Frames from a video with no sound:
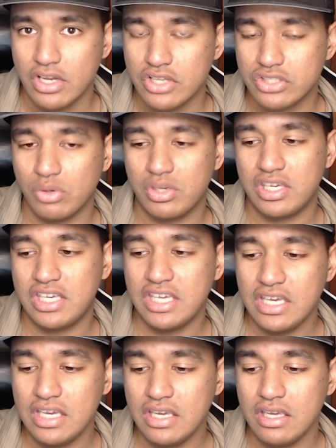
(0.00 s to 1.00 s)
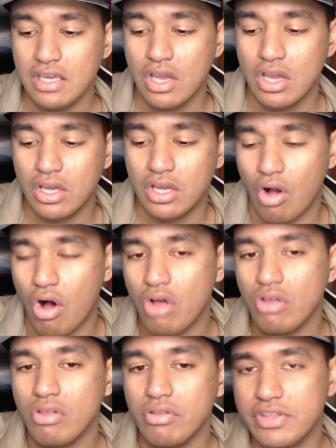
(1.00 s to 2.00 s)
So
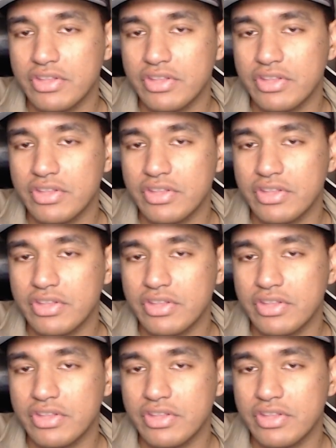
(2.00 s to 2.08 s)
from